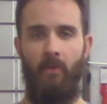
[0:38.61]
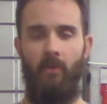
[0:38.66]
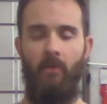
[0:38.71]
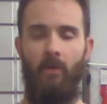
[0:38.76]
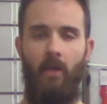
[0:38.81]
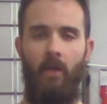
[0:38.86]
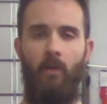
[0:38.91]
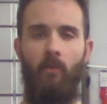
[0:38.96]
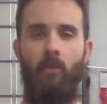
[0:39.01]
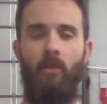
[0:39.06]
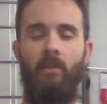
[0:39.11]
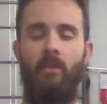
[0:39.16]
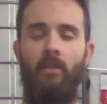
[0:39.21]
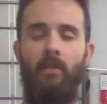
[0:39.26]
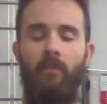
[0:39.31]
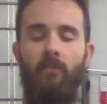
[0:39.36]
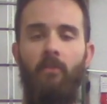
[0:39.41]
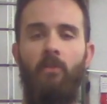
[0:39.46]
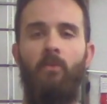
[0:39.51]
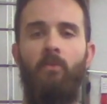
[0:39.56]
Okay, and what the
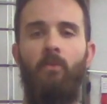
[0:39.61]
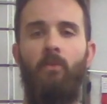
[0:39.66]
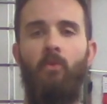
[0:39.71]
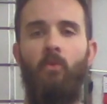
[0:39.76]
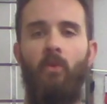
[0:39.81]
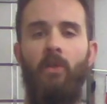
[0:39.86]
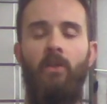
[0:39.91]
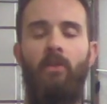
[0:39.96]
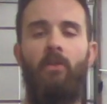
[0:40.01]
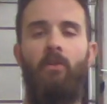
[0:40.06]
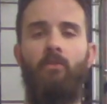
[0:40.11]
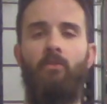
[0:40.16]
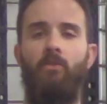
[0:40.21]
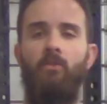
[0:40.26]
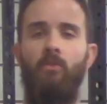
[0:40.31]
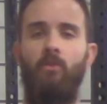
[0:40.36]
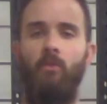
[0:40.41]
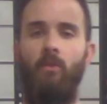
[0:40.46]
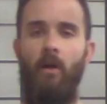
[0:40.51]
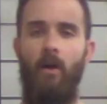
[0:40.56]
difference between those
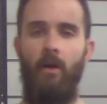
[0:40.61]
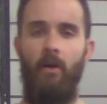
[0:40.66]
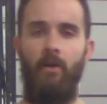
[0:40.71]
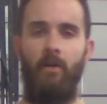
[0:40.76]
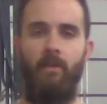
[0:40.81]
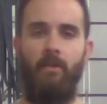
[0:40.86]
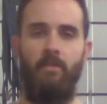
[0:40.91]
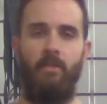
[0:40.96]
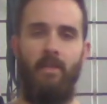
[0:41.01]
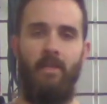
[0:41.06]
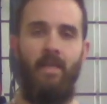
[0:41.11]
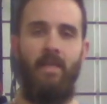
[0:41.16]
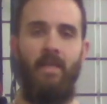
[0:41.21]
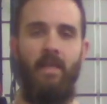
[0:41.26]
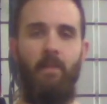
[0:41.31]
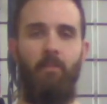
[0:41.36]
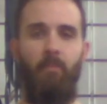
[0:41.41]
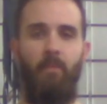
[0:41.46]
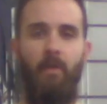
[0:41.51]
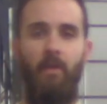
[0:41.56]
two are is a
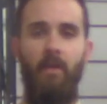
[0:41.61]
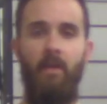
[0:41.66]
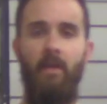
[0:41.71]
kip